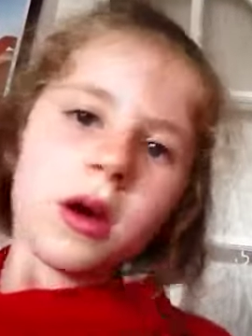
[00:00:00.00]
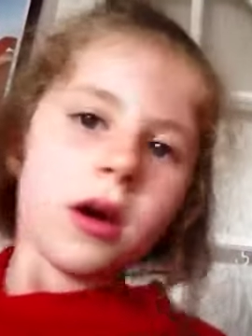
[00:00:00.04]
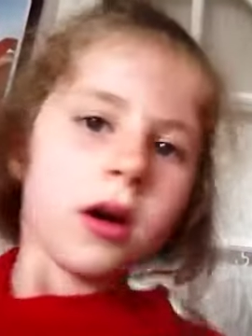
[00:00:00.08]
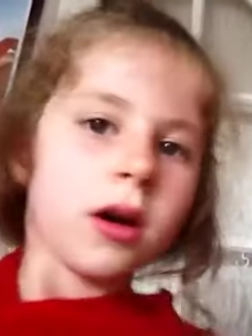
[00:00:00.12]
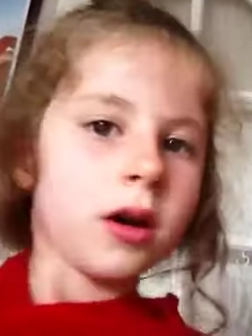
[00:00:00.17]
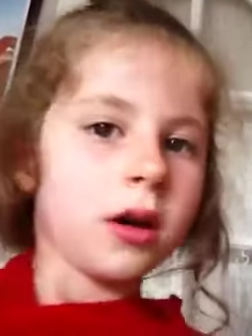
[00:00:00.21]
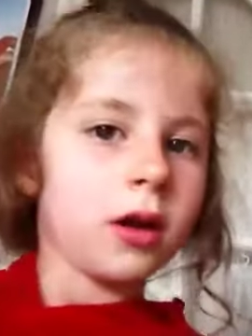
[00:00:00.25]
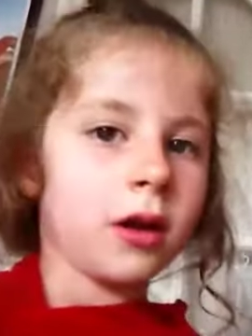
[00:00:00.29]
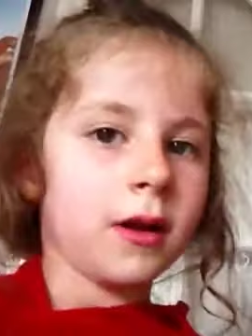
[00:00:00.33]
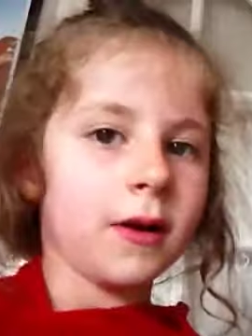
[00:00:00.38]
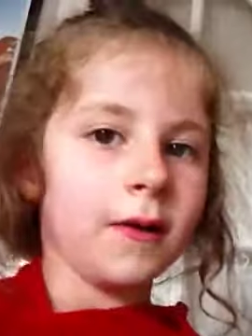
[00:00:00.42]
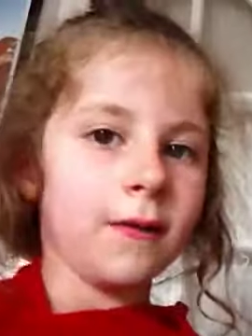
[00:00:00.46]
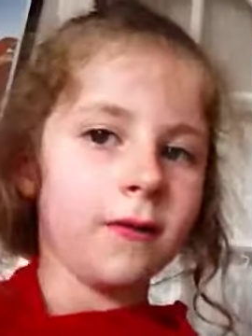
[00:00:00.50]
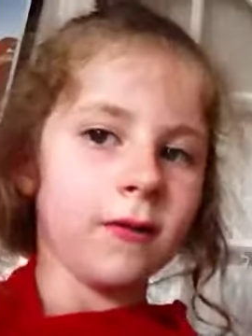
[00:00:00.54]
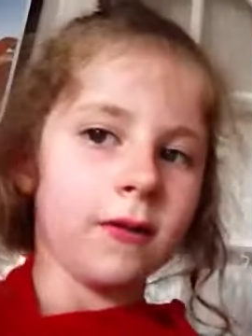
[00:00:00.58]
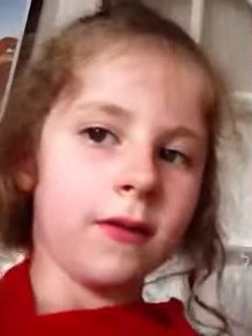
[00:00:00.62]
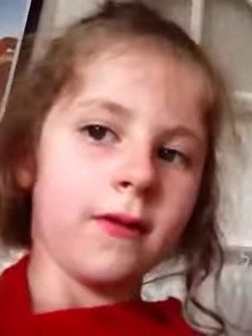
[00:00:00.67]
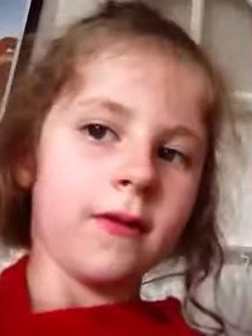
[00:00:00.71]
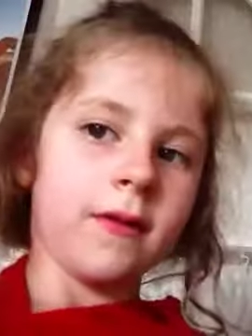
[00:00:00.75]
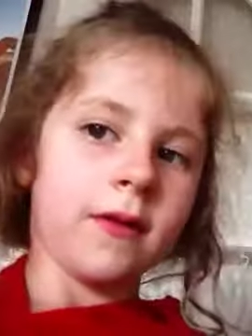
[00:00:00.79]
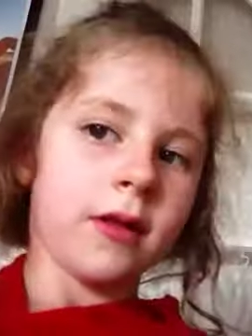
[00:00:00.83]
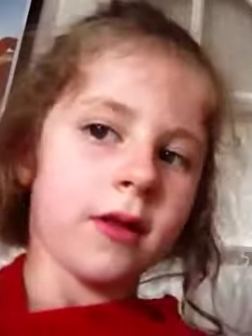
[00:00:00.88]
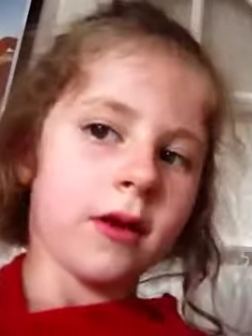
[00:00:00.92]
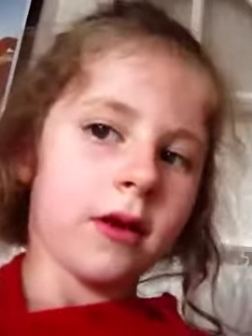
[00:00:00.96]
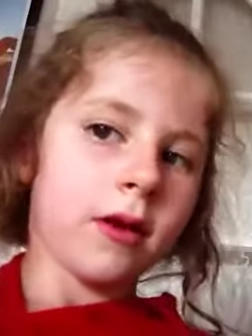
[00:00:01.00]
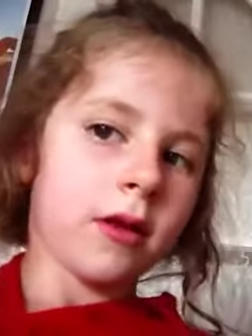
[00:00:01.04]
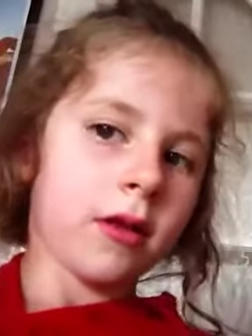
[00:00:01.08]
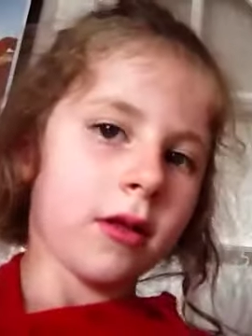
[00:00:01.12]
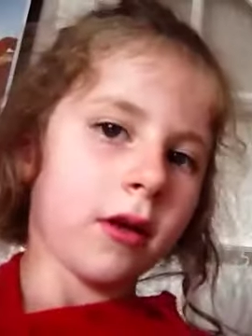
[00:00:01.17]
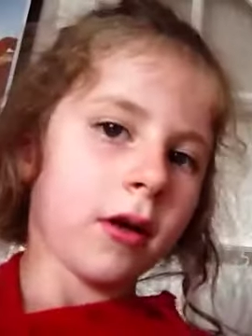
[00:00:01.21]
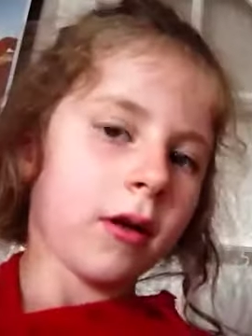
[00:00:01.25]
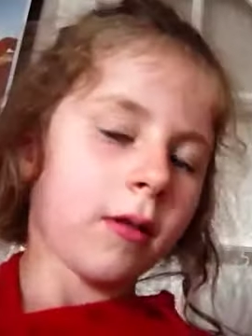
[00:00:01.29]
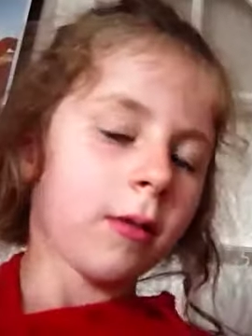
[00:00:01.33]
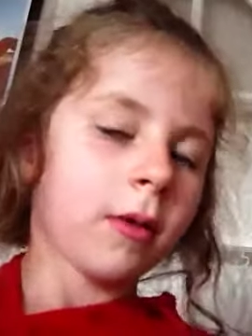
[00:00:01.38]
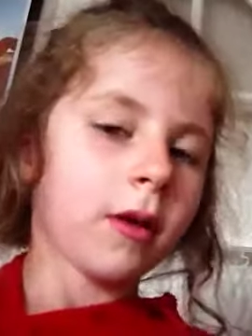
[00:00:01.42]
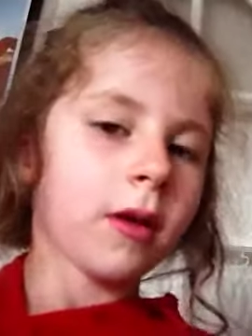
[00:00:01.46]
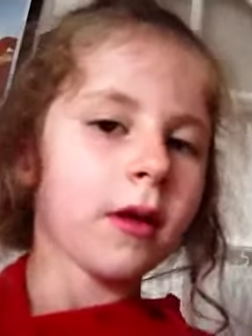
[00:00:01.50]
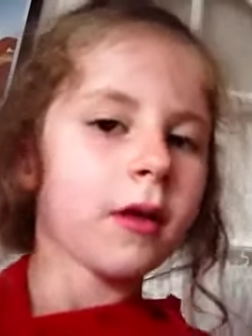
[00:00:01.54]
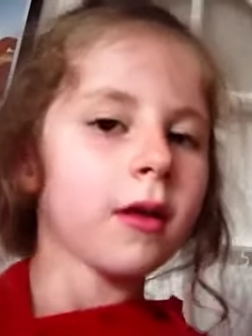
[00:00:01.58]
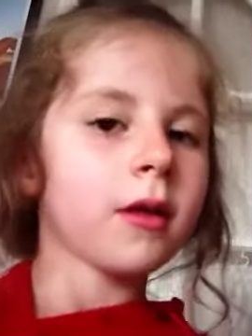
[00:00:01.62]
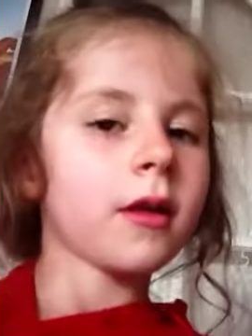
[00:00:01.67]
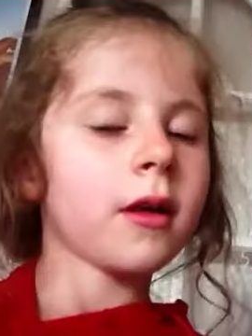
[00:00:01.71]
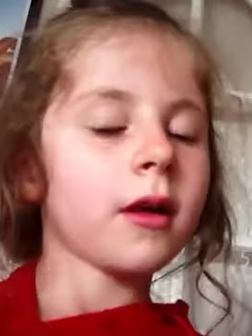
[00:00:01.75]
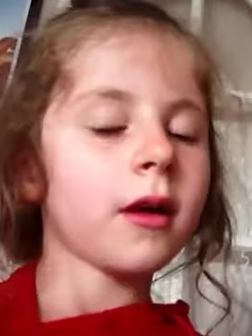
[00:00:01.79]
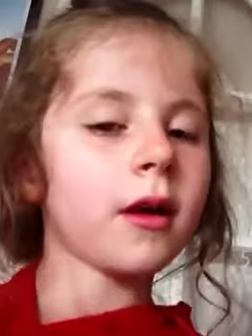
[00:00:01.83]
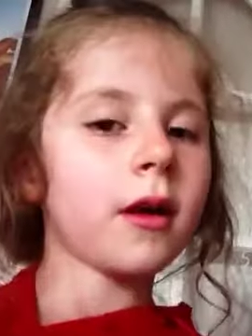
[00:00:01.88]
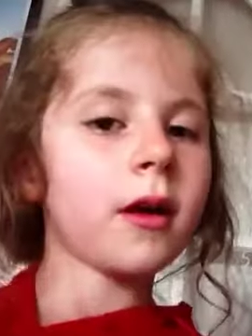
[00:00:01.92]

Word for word: I love you, video diaries.